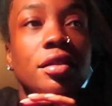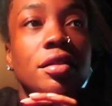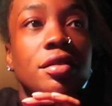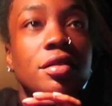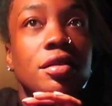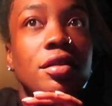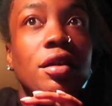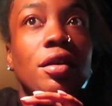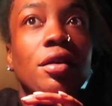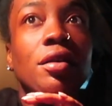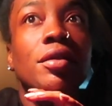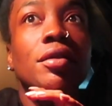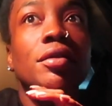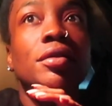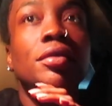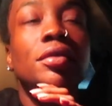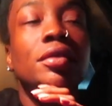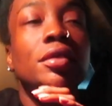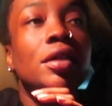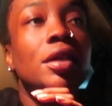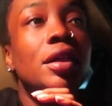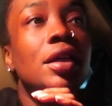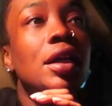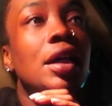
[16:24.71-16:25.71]
So,
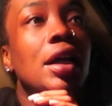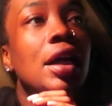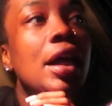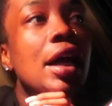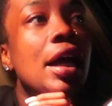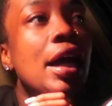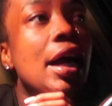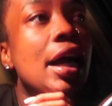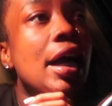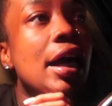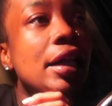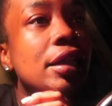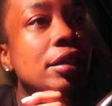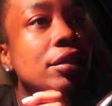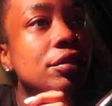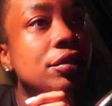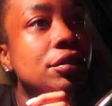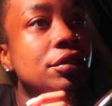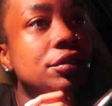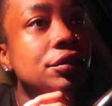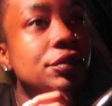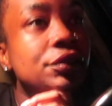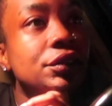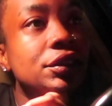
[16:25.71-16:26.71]
I don't
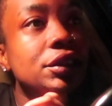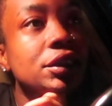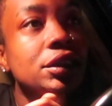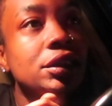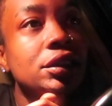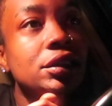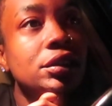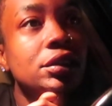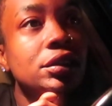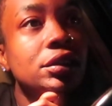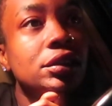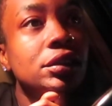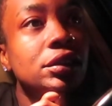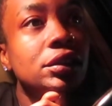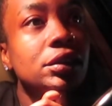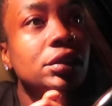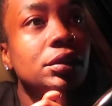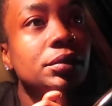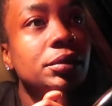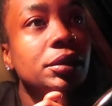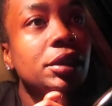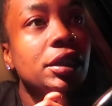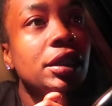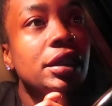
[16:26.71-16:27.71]
know, friends.
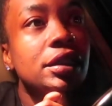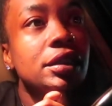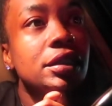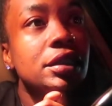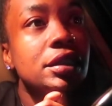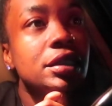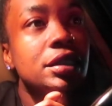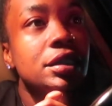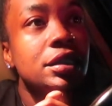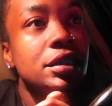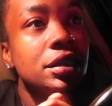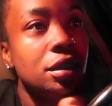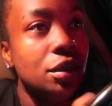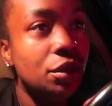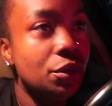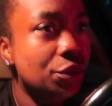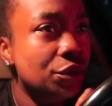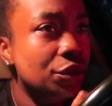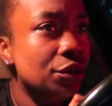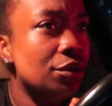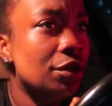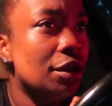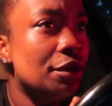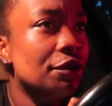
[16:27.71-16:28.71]
I'm gonna have to see.
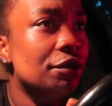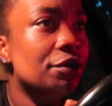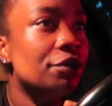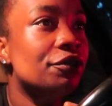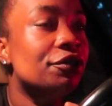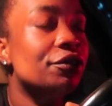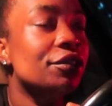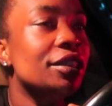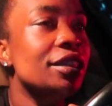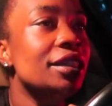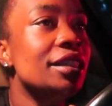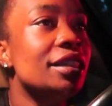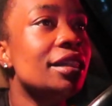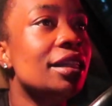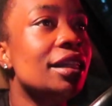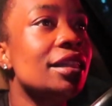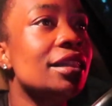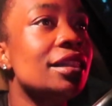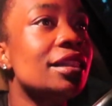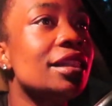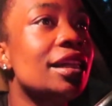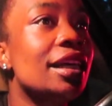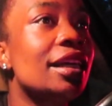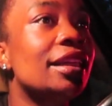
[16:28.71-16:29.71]
Ooh, I'm freezing. I
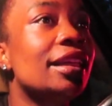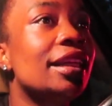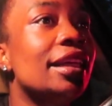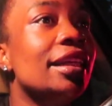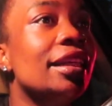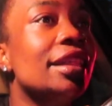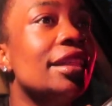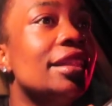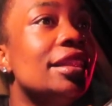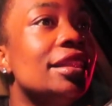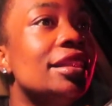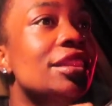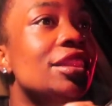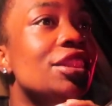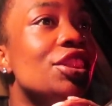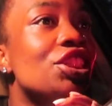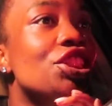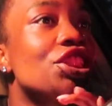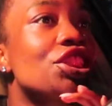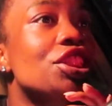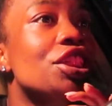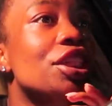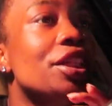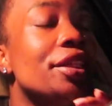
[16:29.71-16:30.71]
just got like the
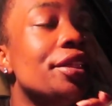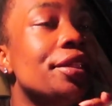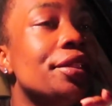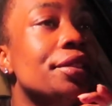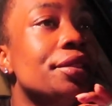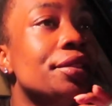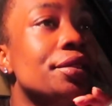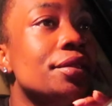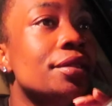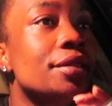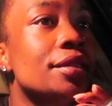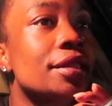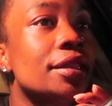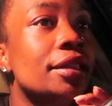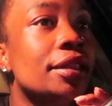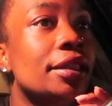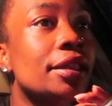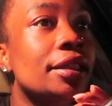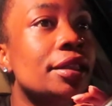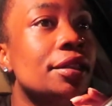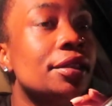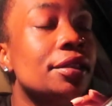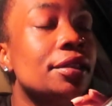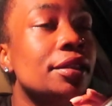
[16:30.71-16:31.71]
chills,
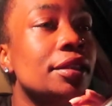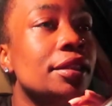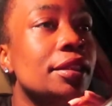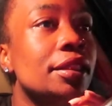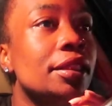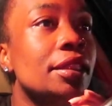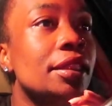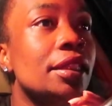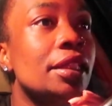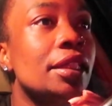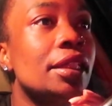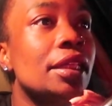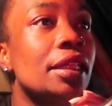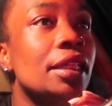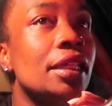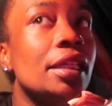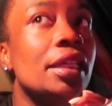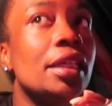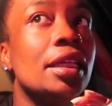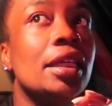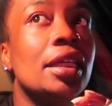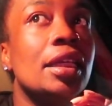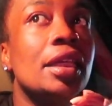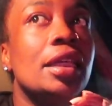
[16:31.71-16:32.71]
literally.
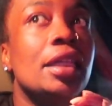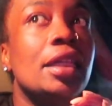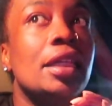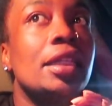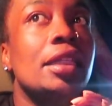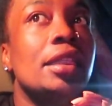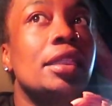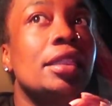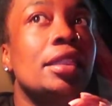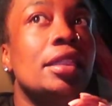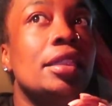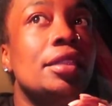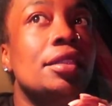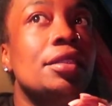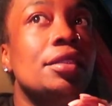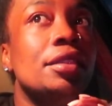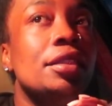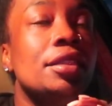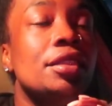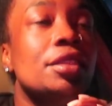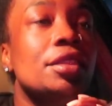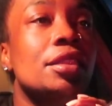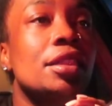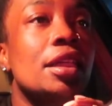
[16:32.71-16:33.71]

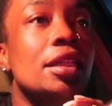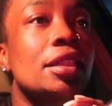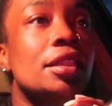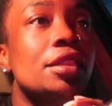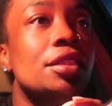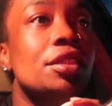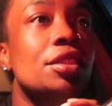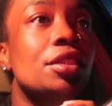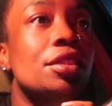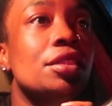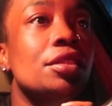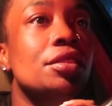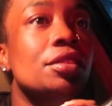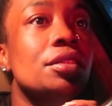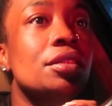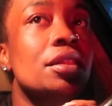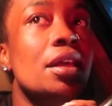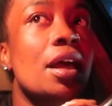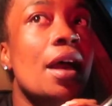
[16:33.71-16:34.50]
Literally just got the chills.